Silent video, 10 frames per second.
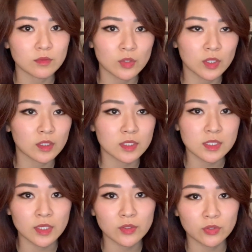can
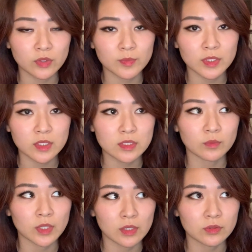assign your agreement to
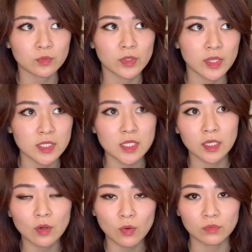someone else where they
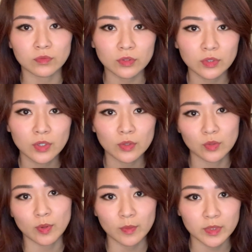take over your
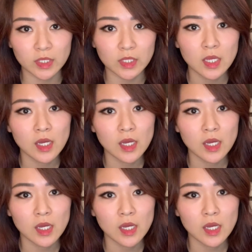property.